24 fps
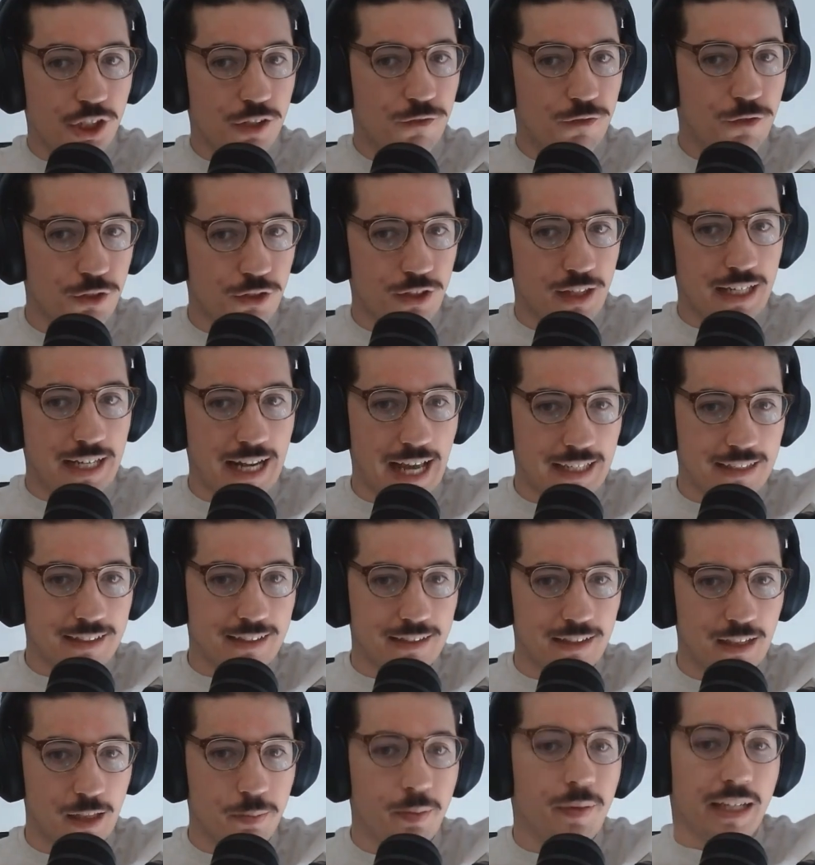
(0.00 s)
for the next
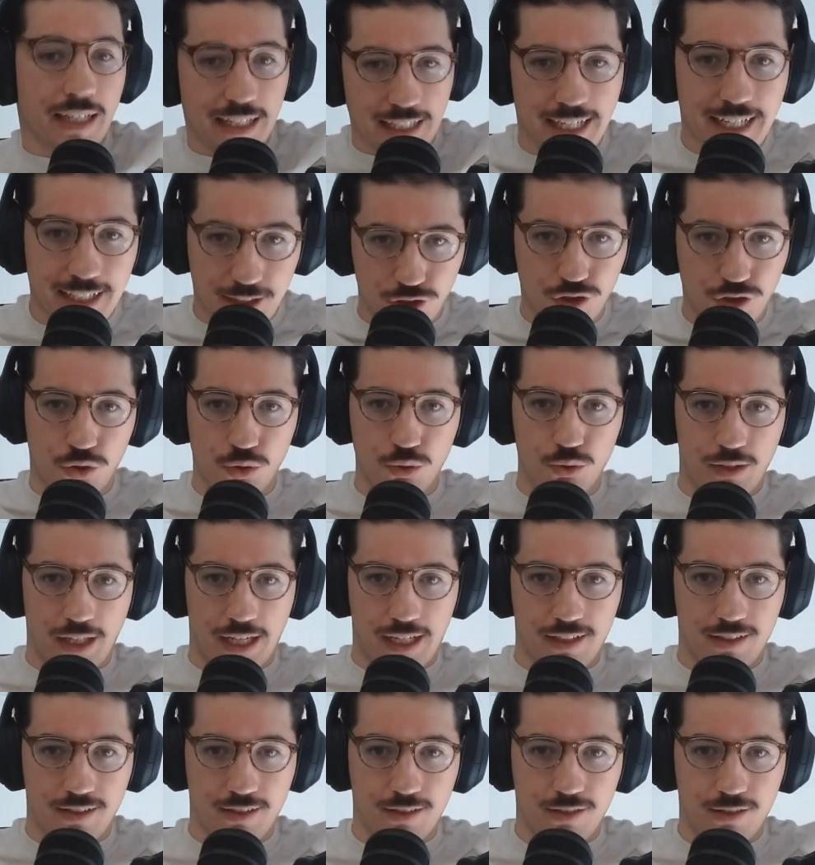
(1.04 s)
clip, it's too
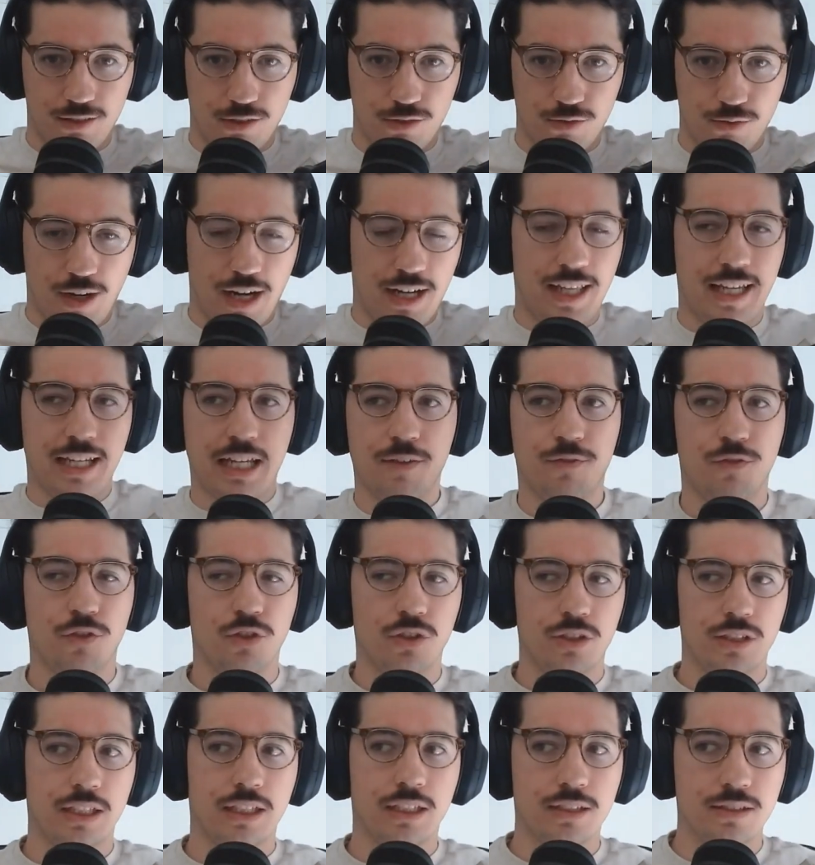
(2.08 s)
late, right? Like if
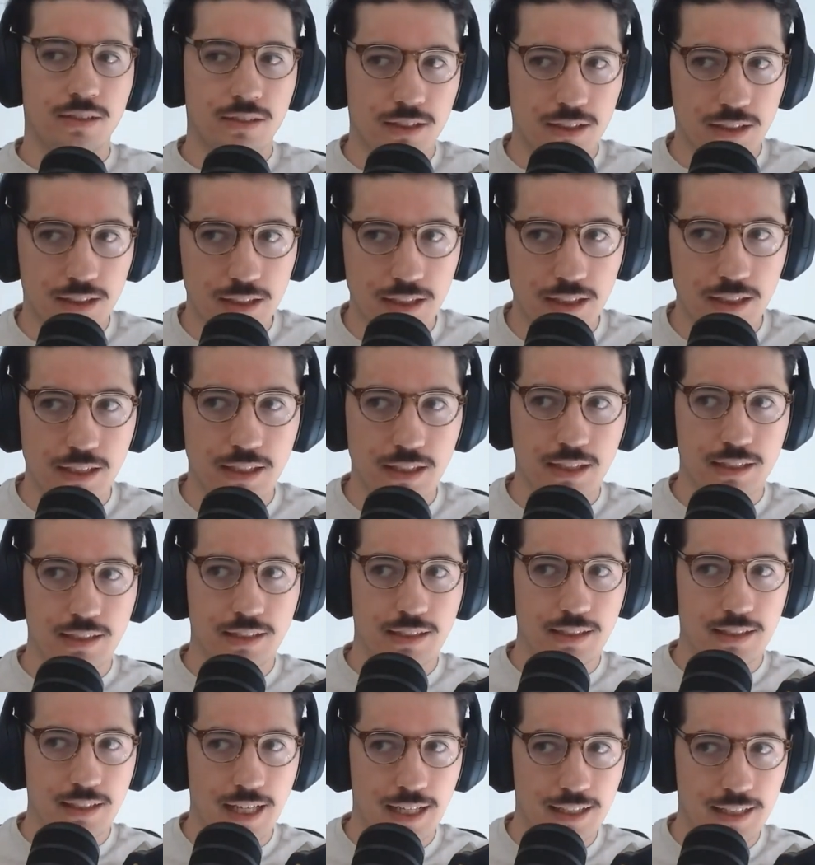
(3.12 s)
you're like, okay,
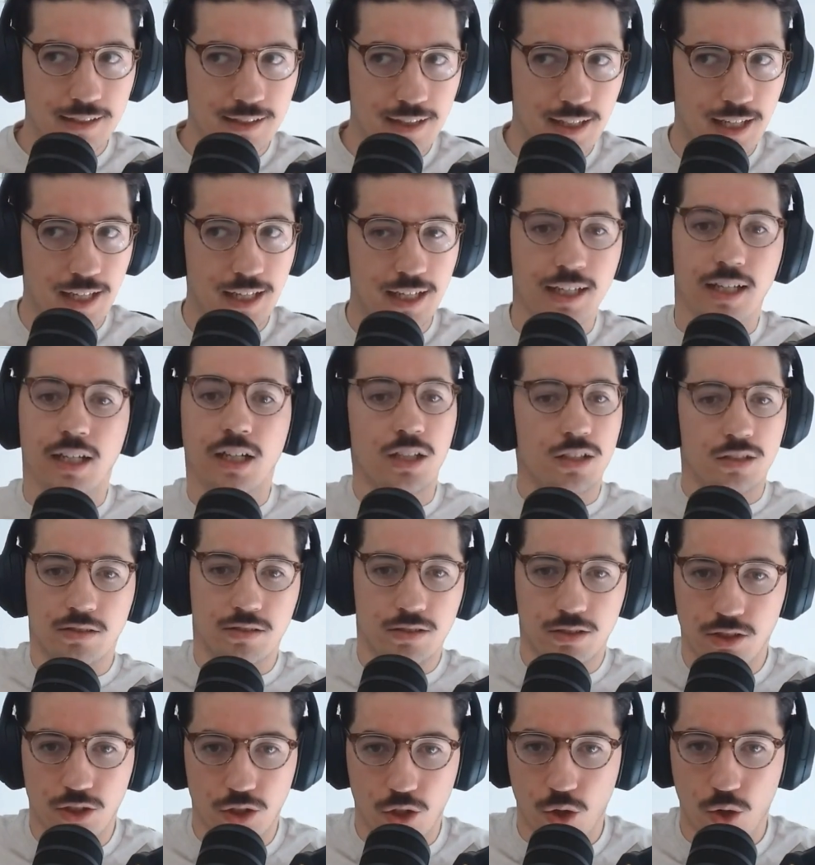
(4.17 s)
next thing,
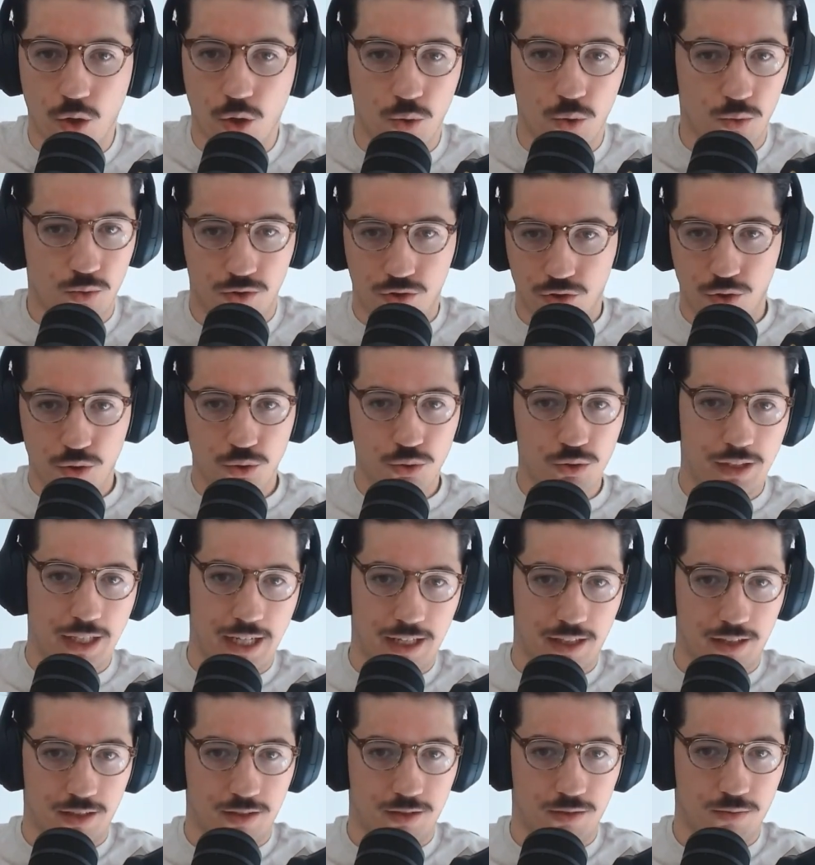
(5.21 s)
no, too
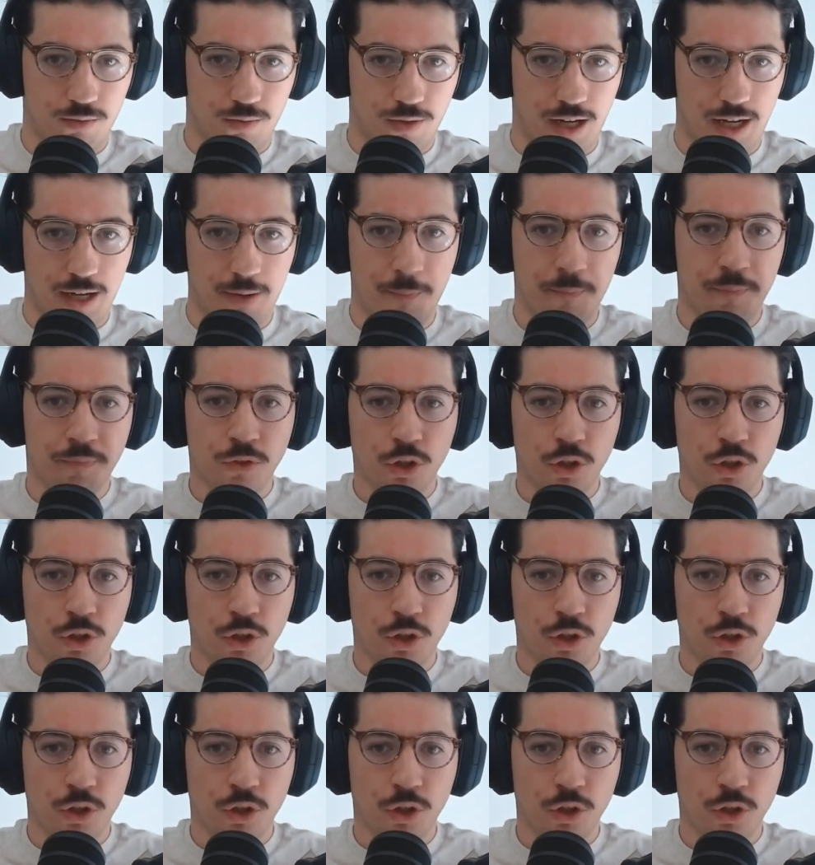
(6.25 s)
late, right?